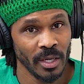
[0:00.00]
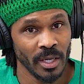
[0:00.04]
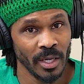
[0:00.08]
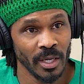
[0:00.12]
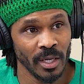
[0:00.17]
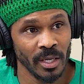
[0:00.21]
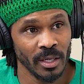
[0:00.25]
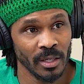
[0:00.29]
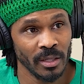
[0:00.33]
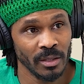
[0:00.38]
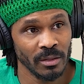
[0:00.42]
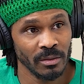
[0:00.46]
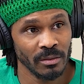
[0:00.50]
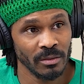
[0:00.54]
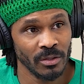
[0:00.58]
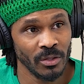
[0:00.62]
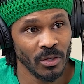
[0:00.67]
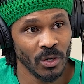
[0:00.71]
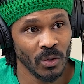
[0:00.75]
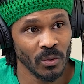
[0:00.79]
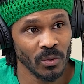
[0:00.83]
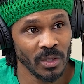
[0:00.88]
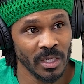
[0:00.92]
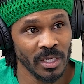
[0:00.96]
and
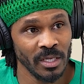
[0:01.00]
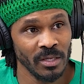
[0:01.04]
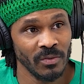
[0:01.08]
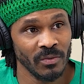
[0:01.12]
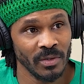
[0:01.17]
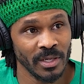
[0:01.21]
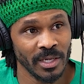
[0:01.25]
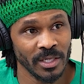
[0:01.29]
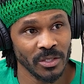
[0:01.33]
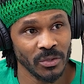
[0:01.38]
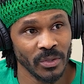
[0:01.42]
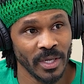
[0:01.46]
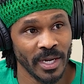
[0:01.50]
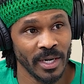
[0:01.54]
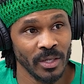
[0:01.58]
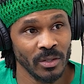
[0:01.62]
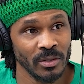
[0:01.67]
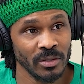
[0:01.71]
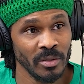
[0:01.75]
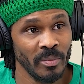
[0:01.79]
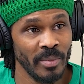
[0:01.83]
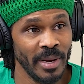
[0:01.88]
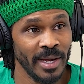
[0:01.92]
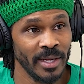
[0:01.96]
you don't leave unless you got to
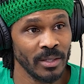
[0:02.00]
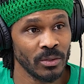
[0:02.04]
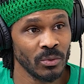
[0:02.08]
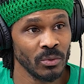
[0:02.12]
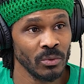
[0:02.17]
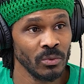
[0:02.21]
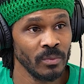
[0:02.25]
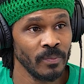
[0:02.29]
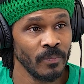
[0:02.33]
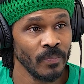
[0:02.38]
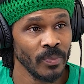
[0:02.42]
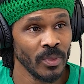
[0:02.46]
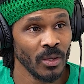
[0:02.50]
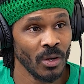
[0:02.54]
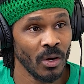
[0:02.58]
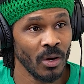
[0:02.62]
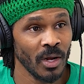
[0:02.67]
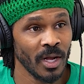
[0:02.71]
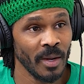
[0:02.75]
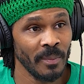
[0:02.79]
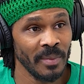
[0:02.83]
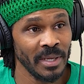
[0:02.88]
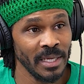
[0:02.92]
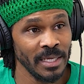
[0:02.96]
use the bathroom or
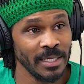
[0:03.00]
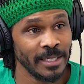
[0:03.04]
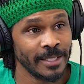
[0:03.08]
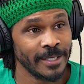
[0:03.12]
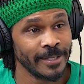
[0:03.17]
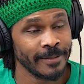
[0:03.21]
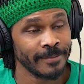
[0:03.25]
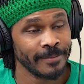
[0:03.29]
right. come and eat.